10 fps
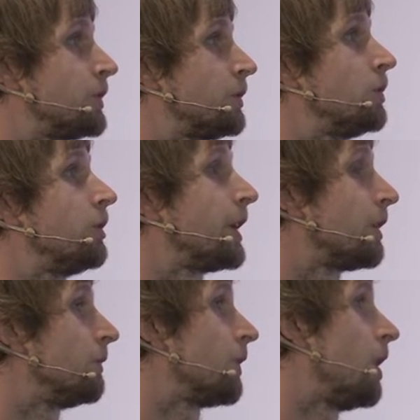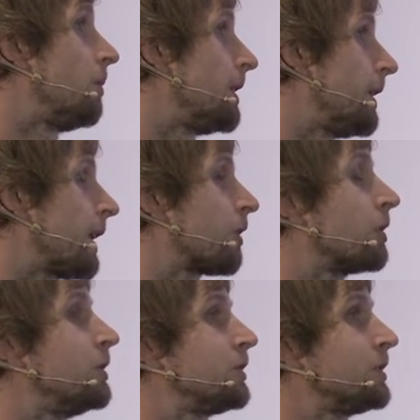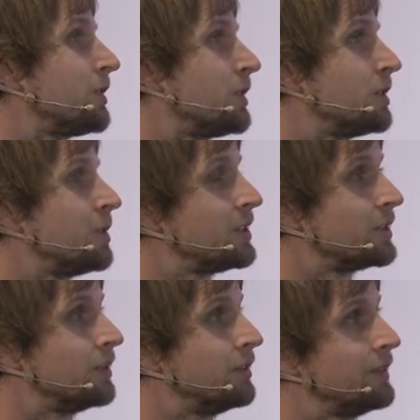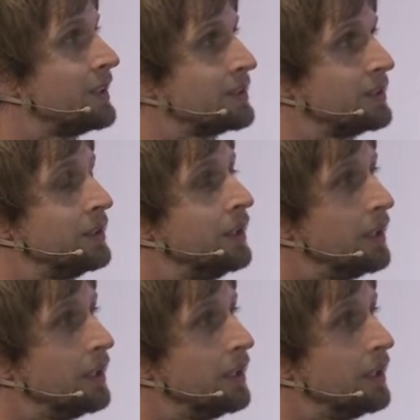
storing of carbon in agricultural soils, which is another thing to